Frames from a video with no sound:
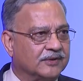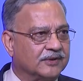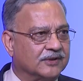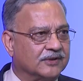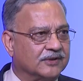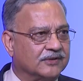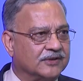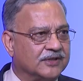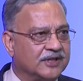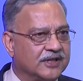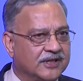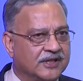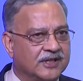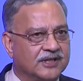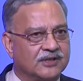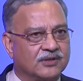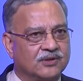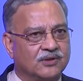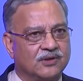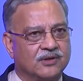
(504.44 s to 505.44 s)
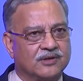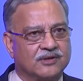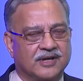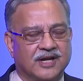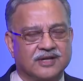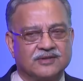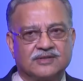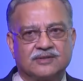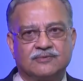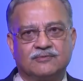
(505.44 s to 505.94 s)
syndicate called
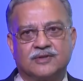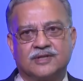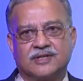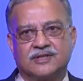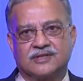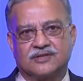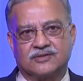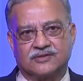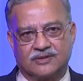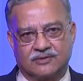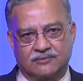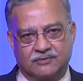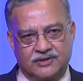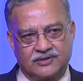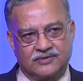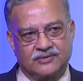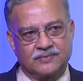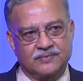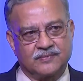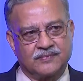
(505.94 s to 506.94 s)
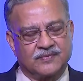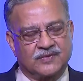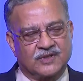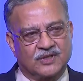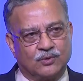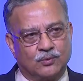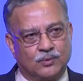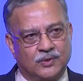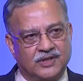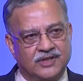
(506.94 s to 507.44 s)
ransomware as a service,
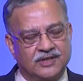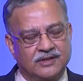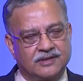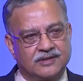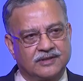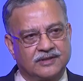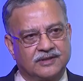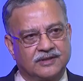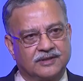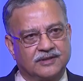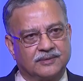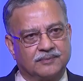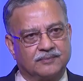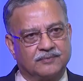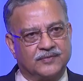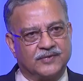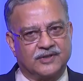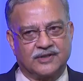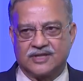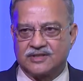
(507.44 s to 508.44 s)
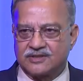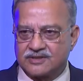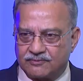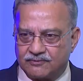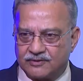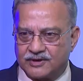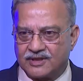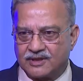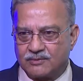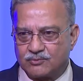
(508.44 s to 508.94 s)
where
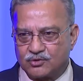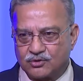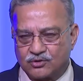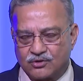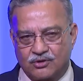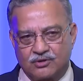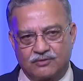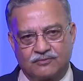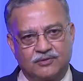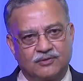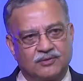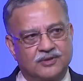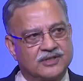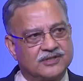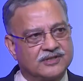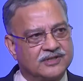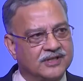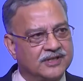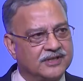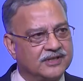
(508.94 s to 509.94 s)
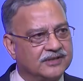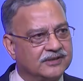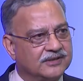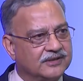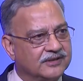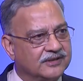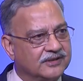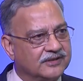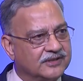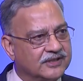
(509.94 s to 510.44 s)
ransomware, I'm sure all of you understand,
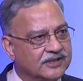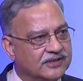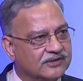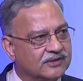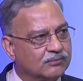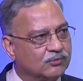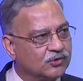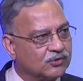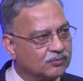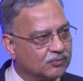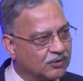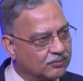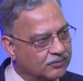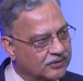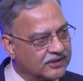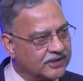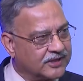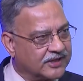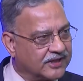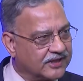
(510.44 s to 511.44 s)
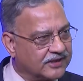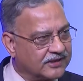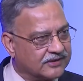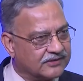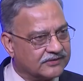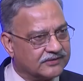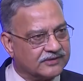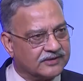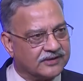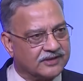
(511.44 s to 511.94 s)
these days the most popular attack
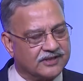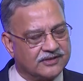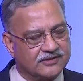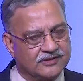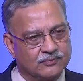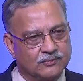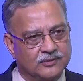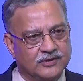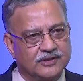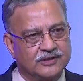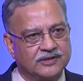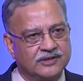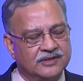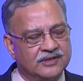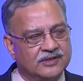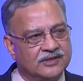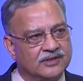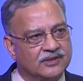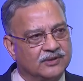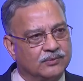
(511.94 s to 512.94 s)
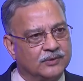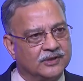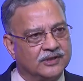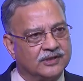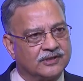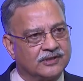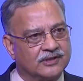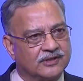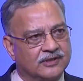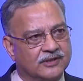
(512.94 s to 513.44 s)
is ransomware,
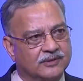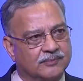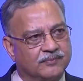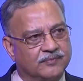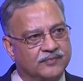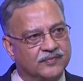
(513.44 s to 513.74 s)
where